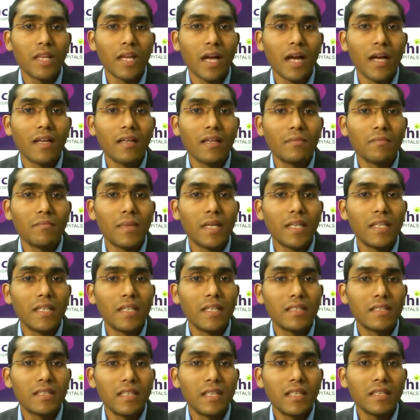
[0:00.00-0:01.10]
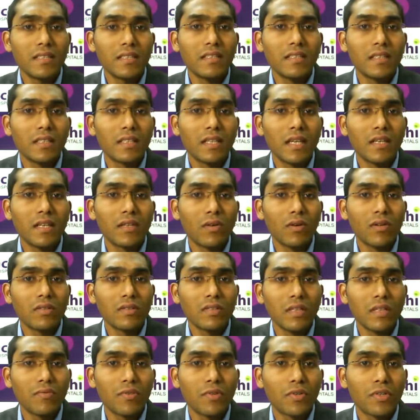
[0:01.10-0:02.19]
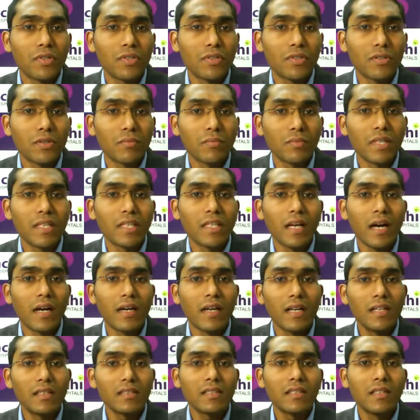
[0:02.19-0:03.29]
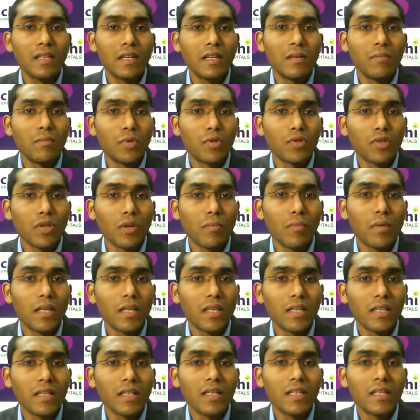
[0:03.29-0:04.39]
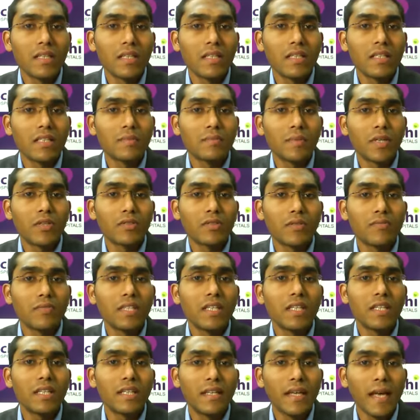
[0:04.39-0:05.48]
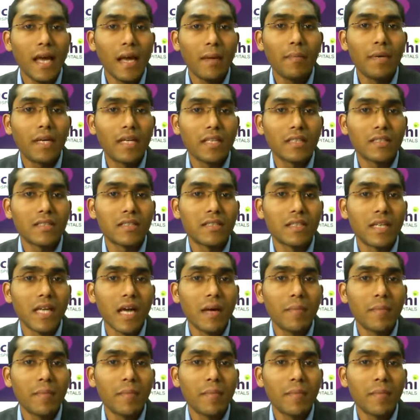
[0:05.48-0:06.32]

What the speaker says: And many diseases can cause nephrotic syndrome. In adults, most commonly, it is because of the diabetes